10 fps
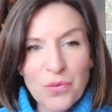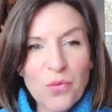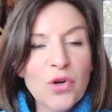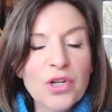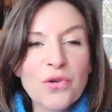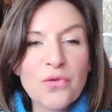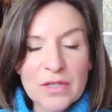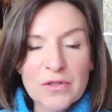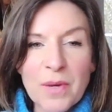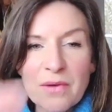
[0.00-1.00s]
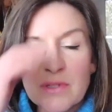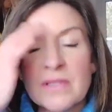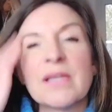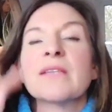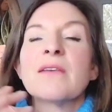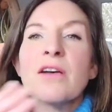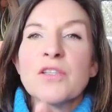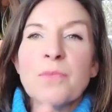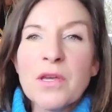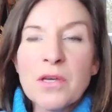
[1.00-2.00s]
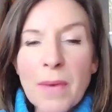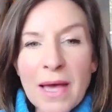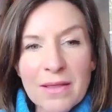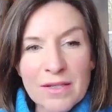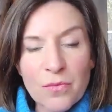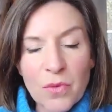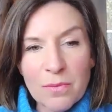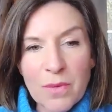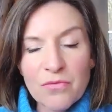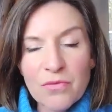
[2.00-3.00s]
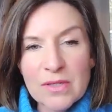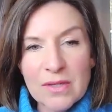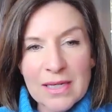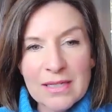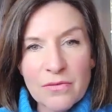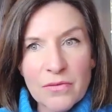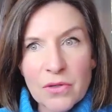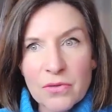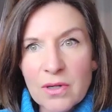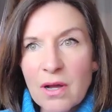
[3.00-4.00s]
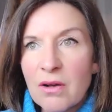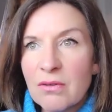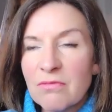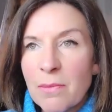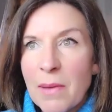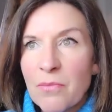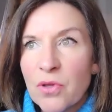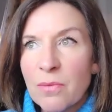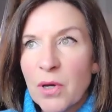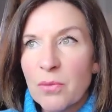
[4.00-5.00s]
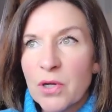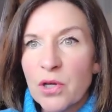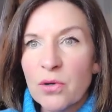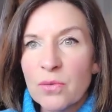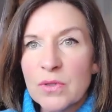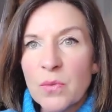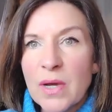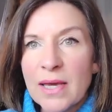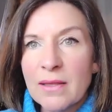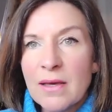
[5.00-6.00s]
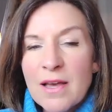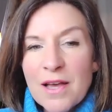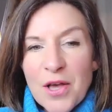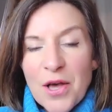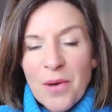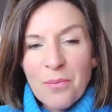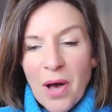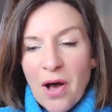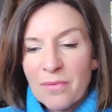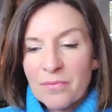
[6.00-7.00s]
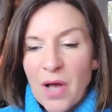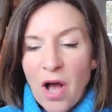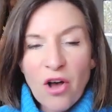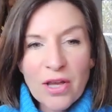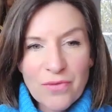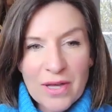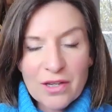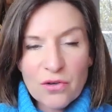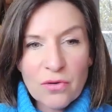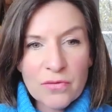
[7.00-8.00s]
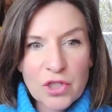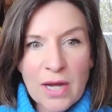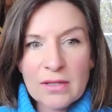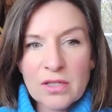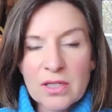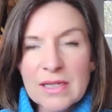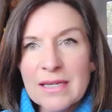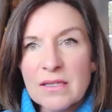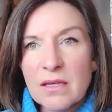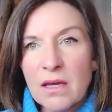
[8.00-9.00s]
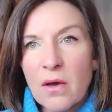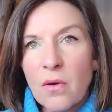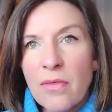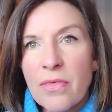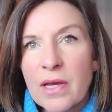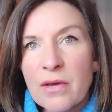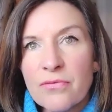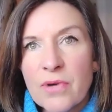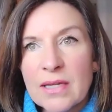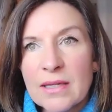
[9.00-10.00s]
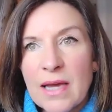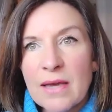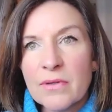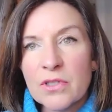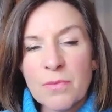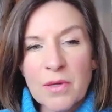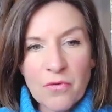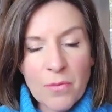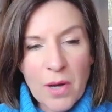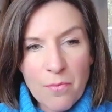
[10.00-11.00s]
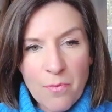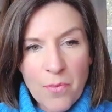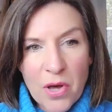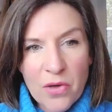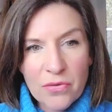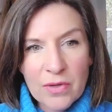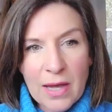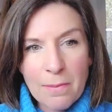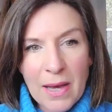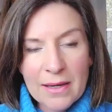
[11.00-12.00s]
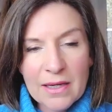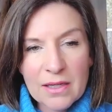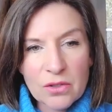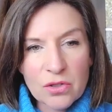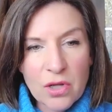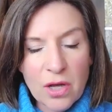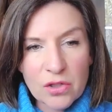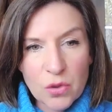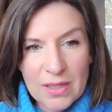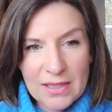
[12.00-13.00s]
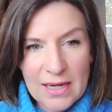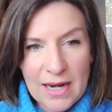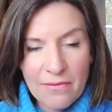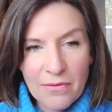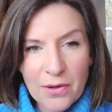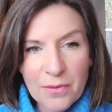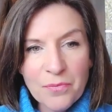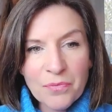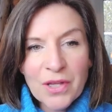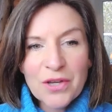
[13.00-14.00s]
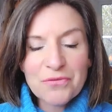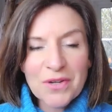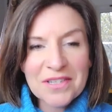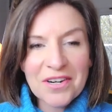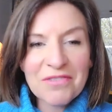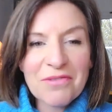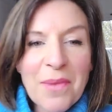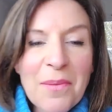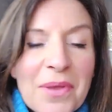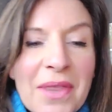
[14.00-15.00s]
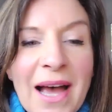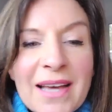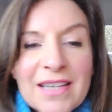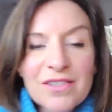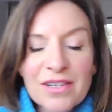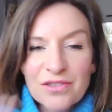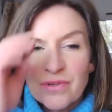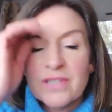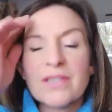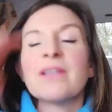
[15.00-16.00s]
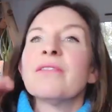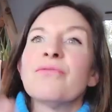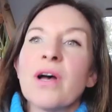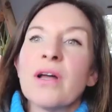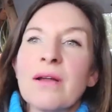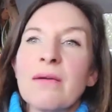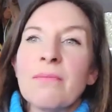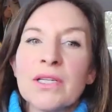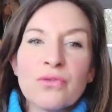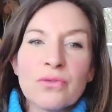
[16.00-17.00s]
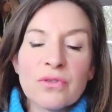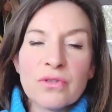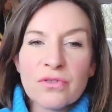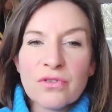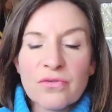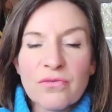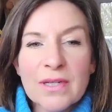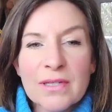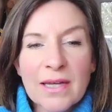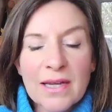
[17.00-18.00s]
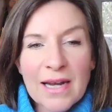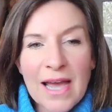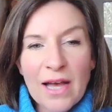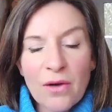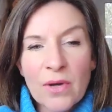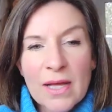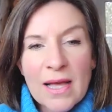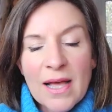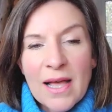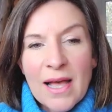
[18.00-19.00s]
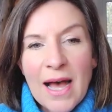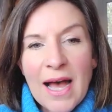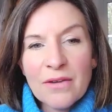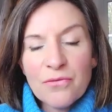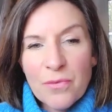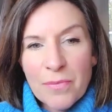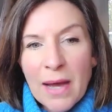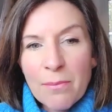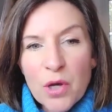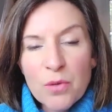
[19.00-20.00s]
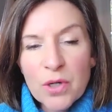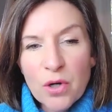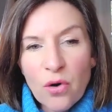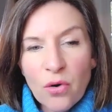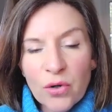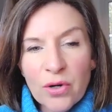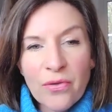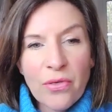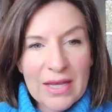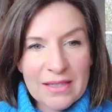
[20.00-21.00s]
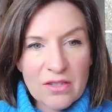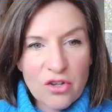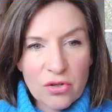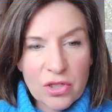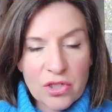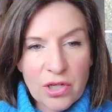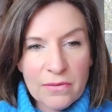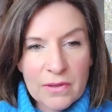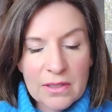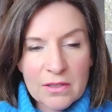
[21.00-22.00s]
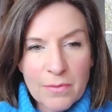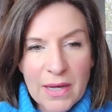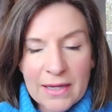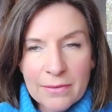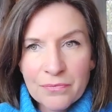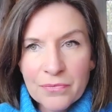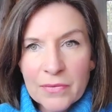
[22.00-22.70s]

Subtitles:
What are your experiences? I spoke about this in one of my recent interviews. I can't remember at the moment who it was with, but I read the law of attraction years ago. I think a friend gave it to me for my birthday back in 2011. The reason I remember that is it's written in the front and my daughter's just reading it now. And from that moment on, things started shifting to me.